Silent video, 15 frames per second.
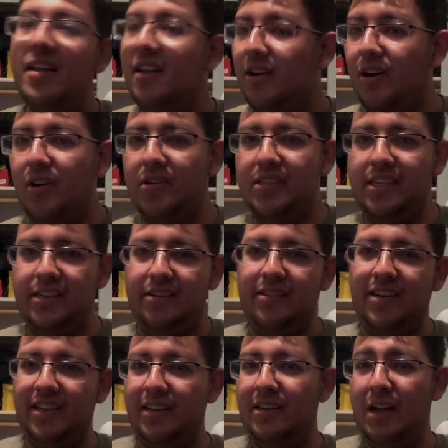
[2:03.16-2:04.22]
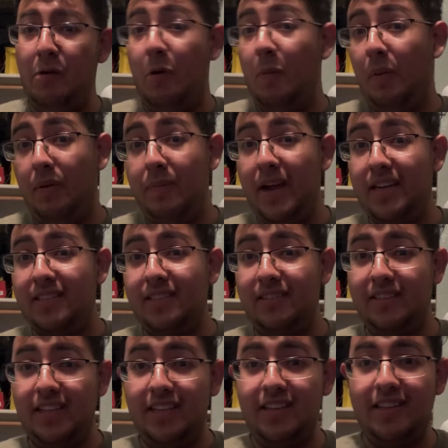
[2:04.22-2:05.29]
all year, and I'll report back to you at
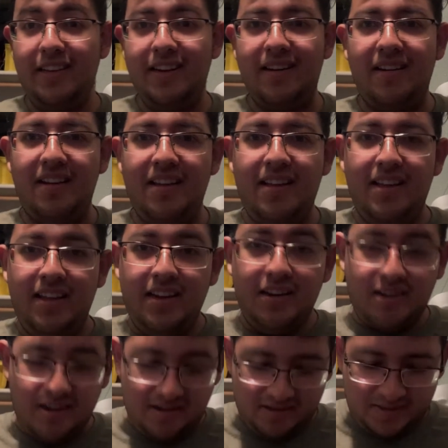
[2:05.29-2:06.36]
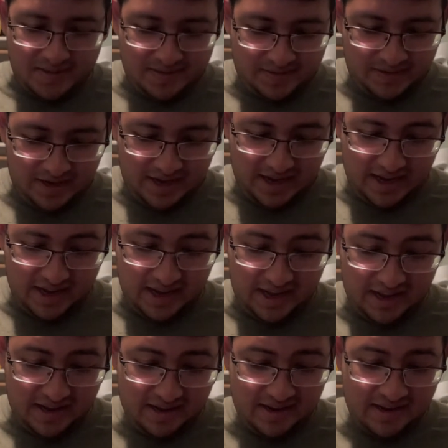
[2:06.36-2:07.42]
the end of the year. Here goes.
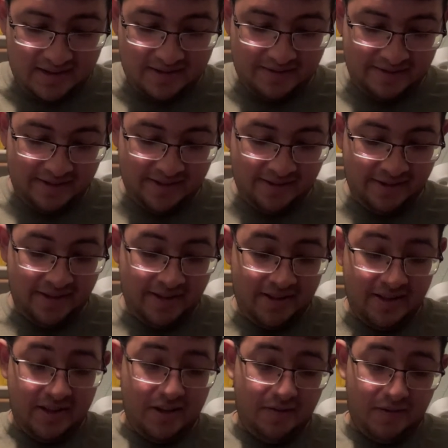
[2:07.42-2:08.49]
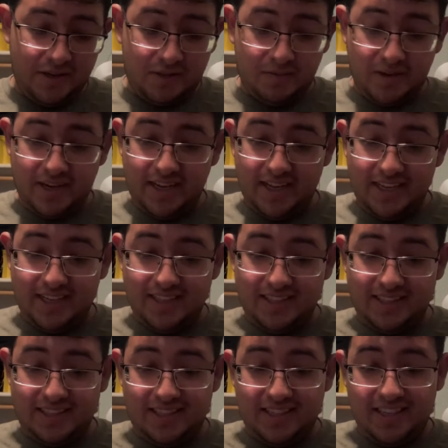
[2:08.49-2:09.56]
And first one
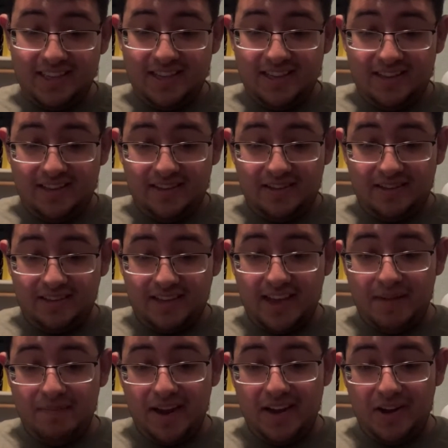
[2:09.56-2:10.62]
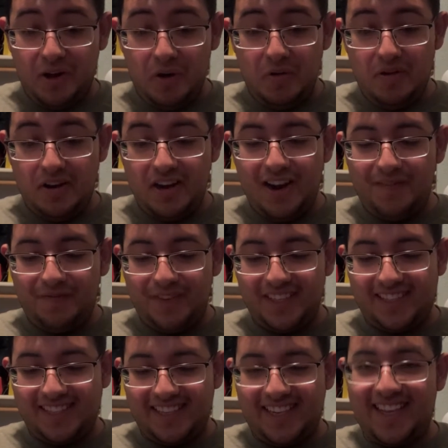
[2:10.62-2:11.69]
is get my own
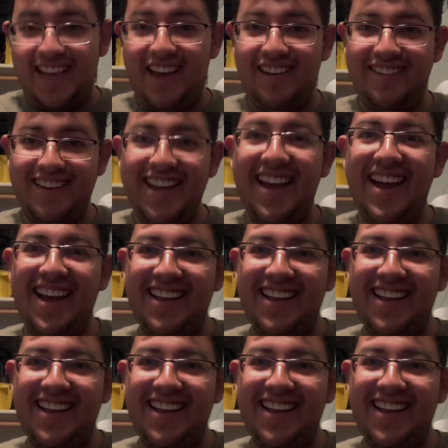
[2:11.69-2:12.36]
Netflix account. Yeah,